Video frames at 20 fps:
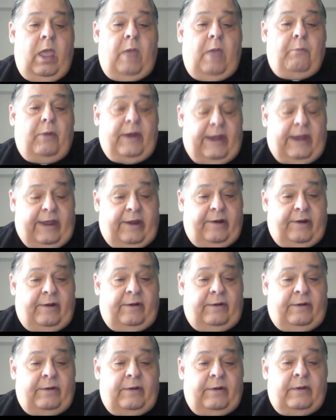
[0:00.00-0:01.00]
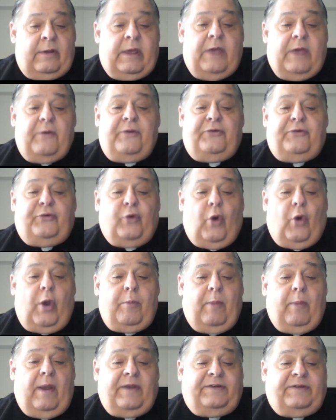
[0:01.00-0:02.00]
But here, he was
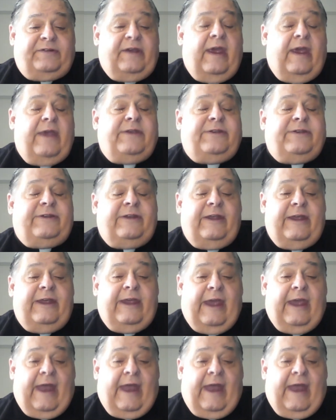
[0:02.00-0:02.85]
joined by J.C.